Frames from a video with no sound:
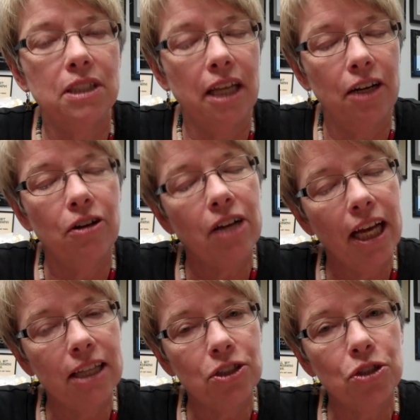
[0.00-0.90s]
was getting her
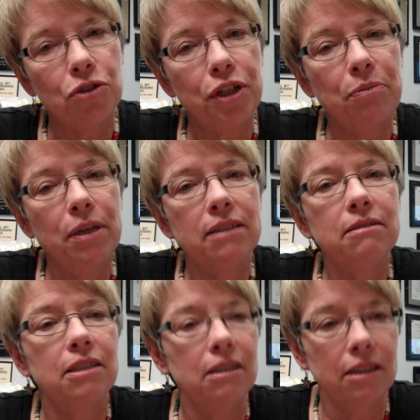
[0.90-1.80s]
cancer
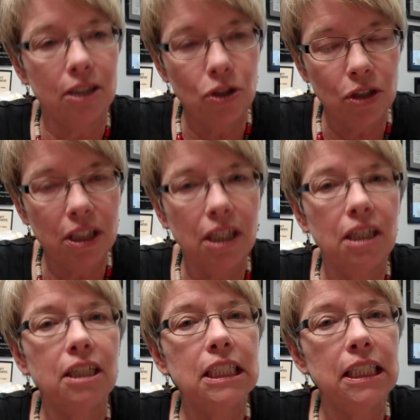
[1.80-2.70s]
treatment, did a little
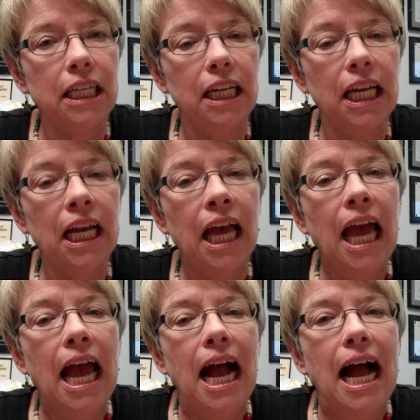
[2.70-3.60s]
cooking and cleaning.
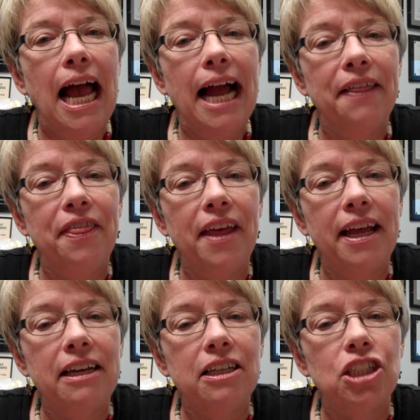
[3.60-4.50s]
And
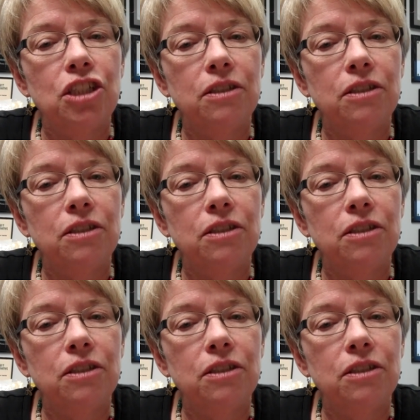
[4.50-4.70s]
then